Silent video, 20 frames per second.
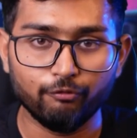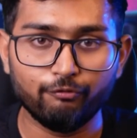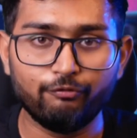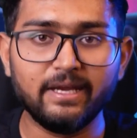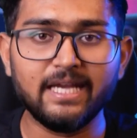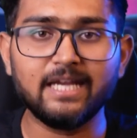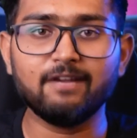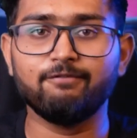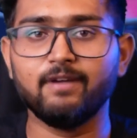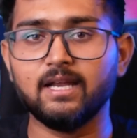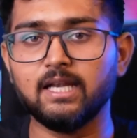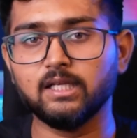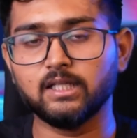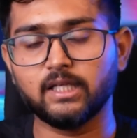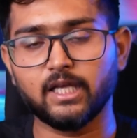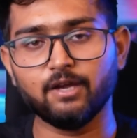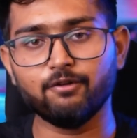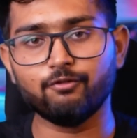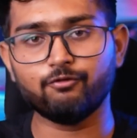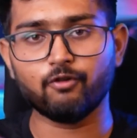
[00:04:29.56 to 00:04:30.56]
We will
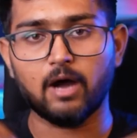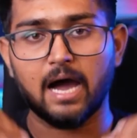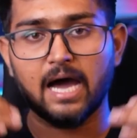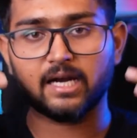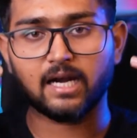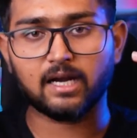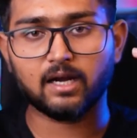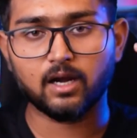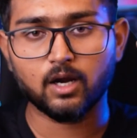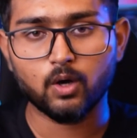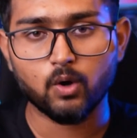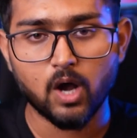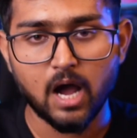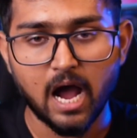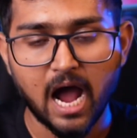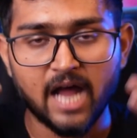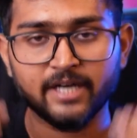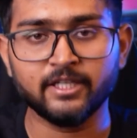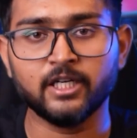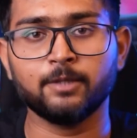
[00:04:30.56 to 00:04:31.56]
give our
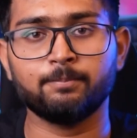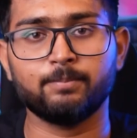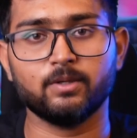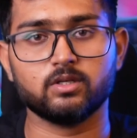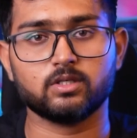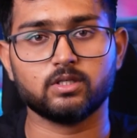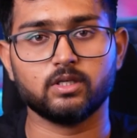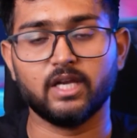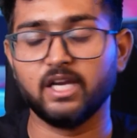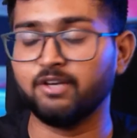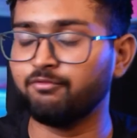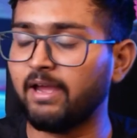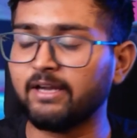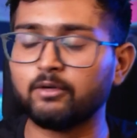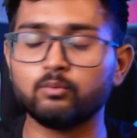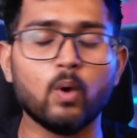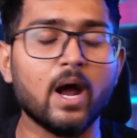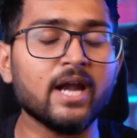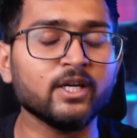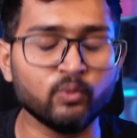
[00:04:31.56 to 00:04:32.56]
100%, in fact
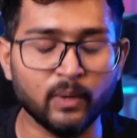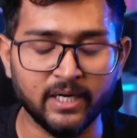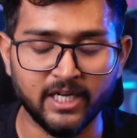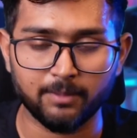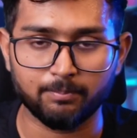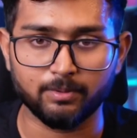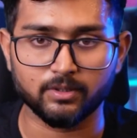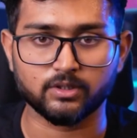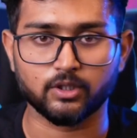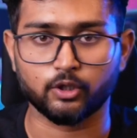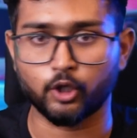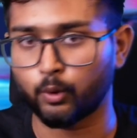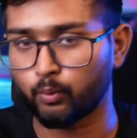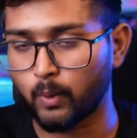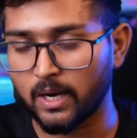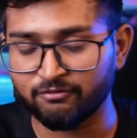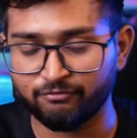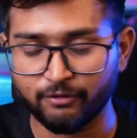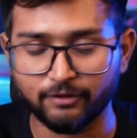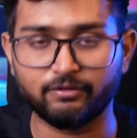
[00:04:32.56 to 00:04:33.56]
120% or
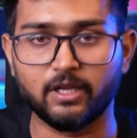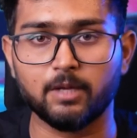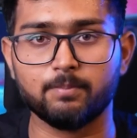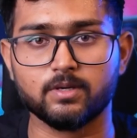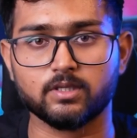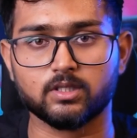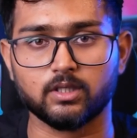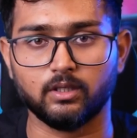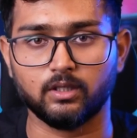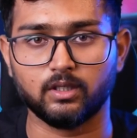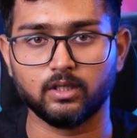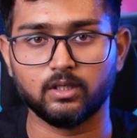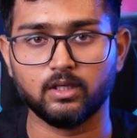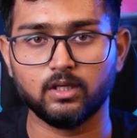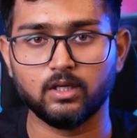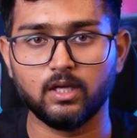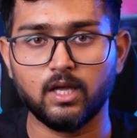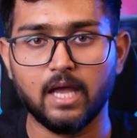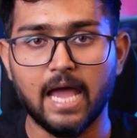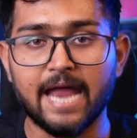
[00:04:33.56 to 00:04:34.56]
150%.
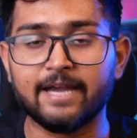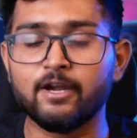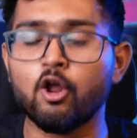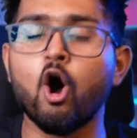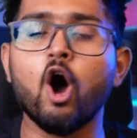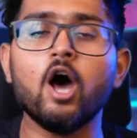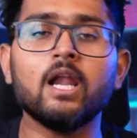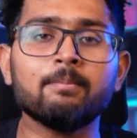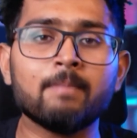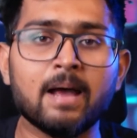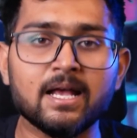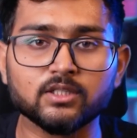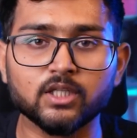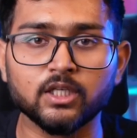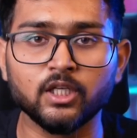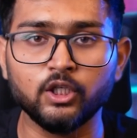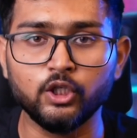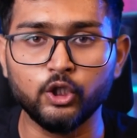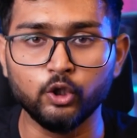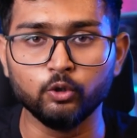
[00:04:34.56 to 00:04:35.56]
And all I'm
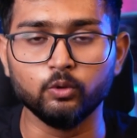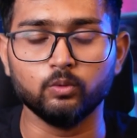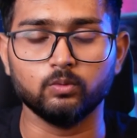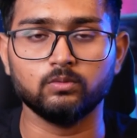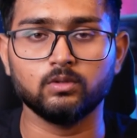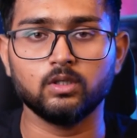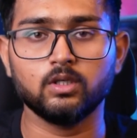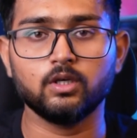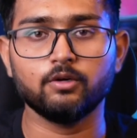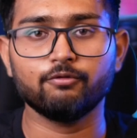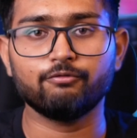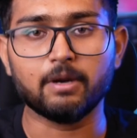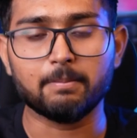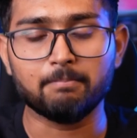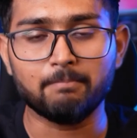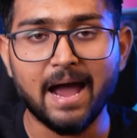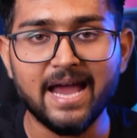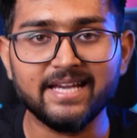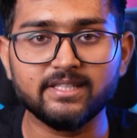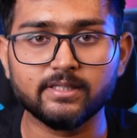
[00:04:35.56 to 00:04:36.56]
asking you
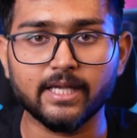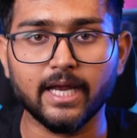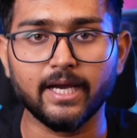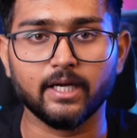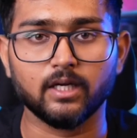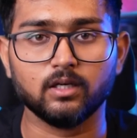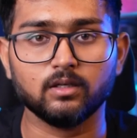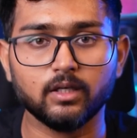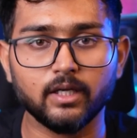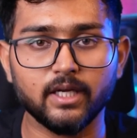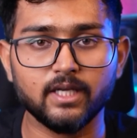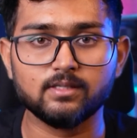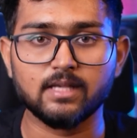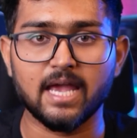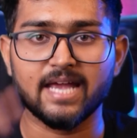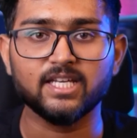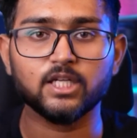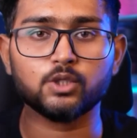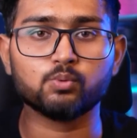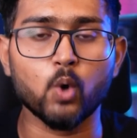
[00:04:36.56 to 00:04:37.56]
from my side is
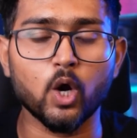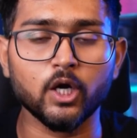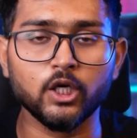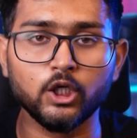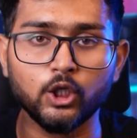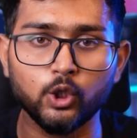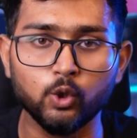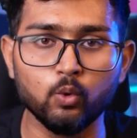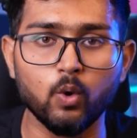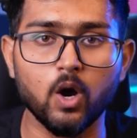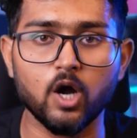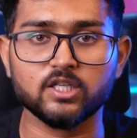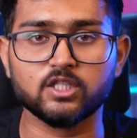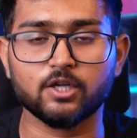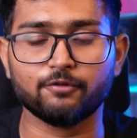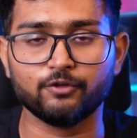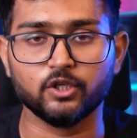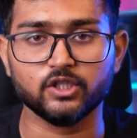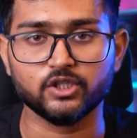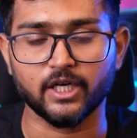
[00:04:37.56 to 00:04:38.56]
I just want 2 hours
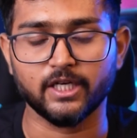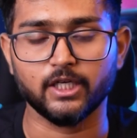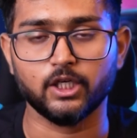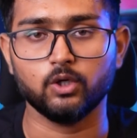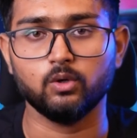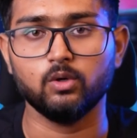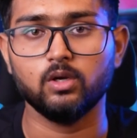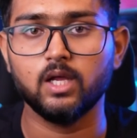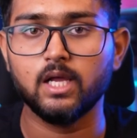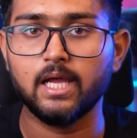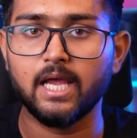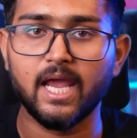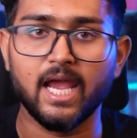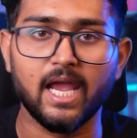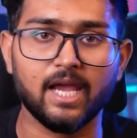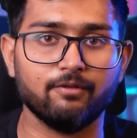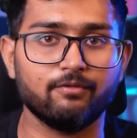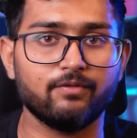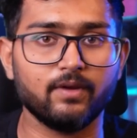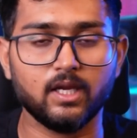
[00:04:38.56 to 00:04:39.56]
of your schedule
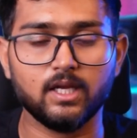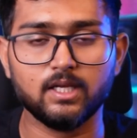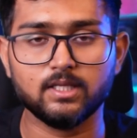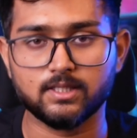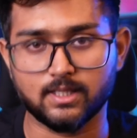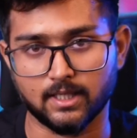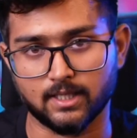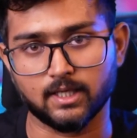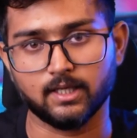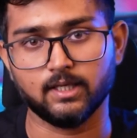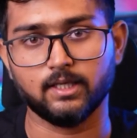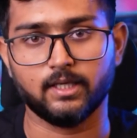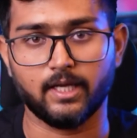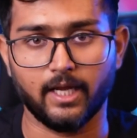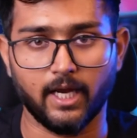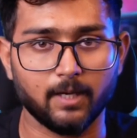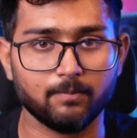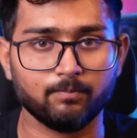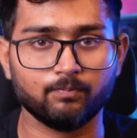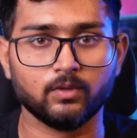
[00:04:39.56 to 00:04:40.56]
every single
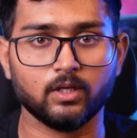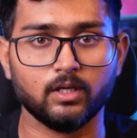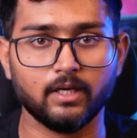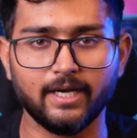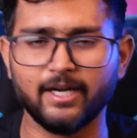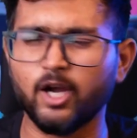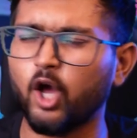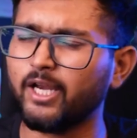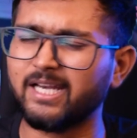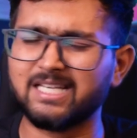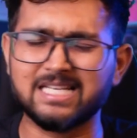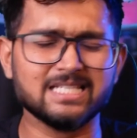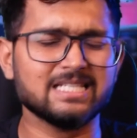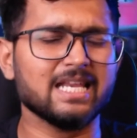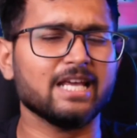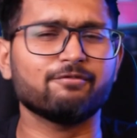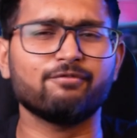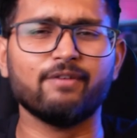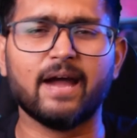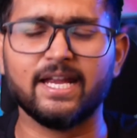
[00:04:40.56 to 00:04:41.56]
day, right? Or at least
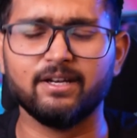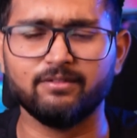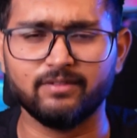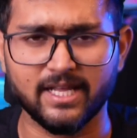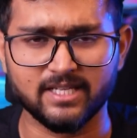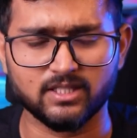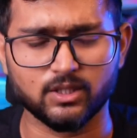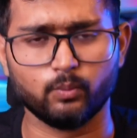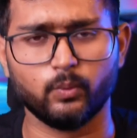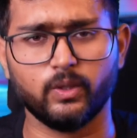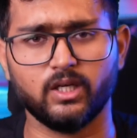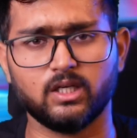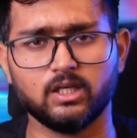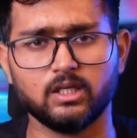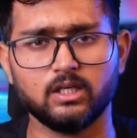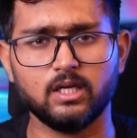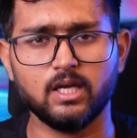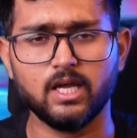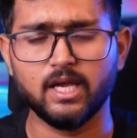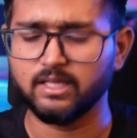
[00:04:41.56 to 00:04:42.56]
like 5 days a week.
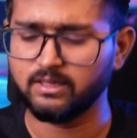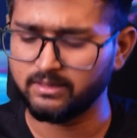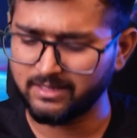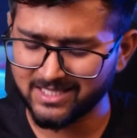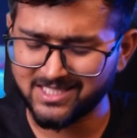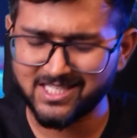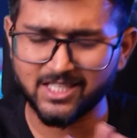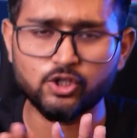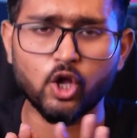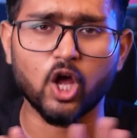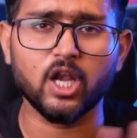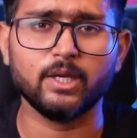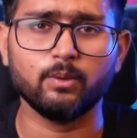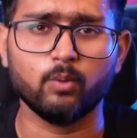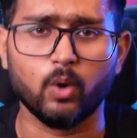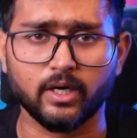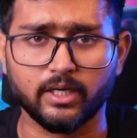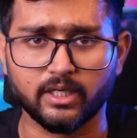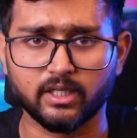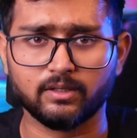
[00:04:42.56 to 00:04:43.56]
This is all I
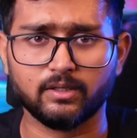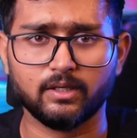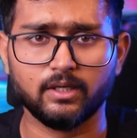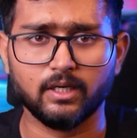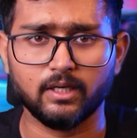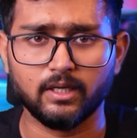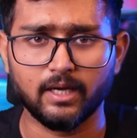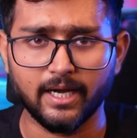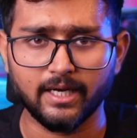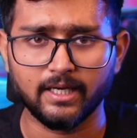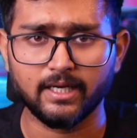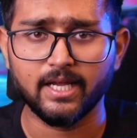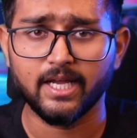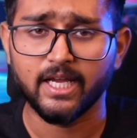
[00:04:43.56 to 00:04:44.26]
want, right?